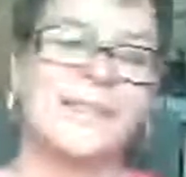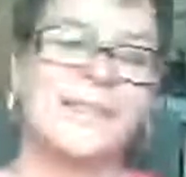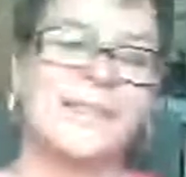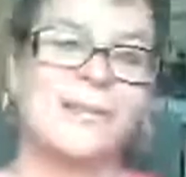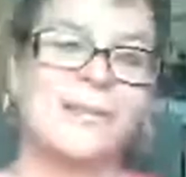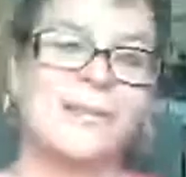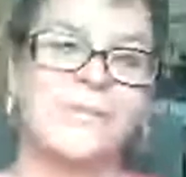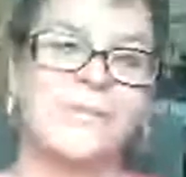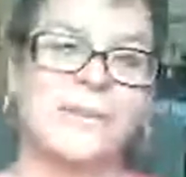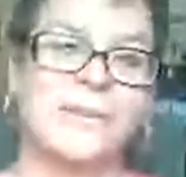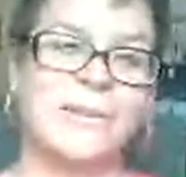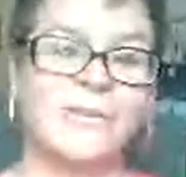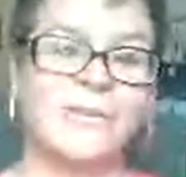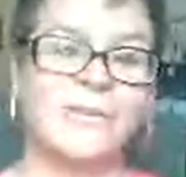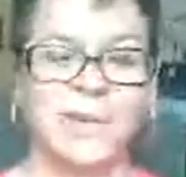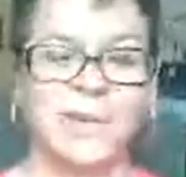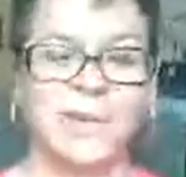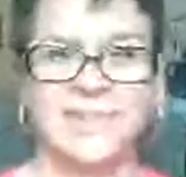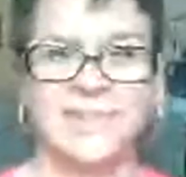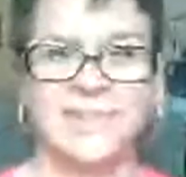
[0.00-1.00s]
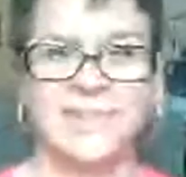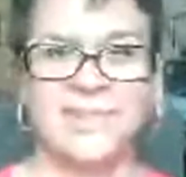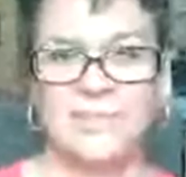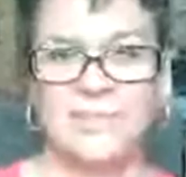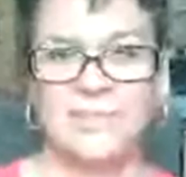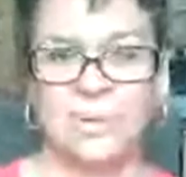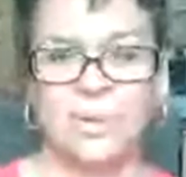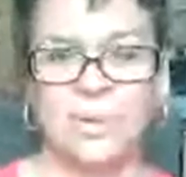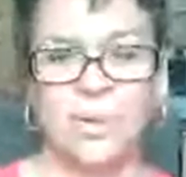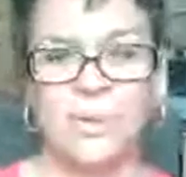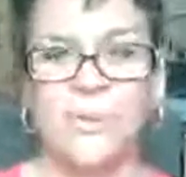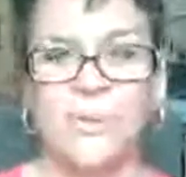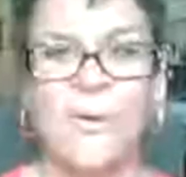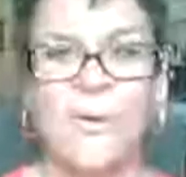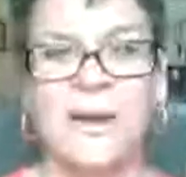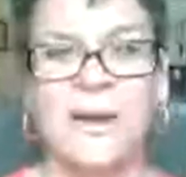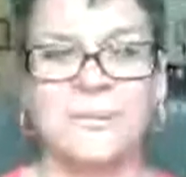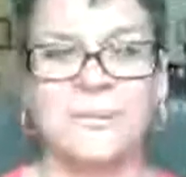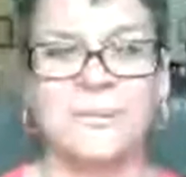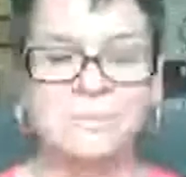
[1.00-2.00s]
a little fun for you, kind of a
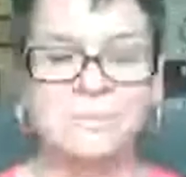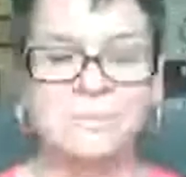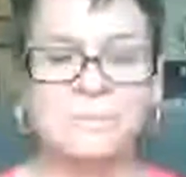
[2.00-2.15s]
reward.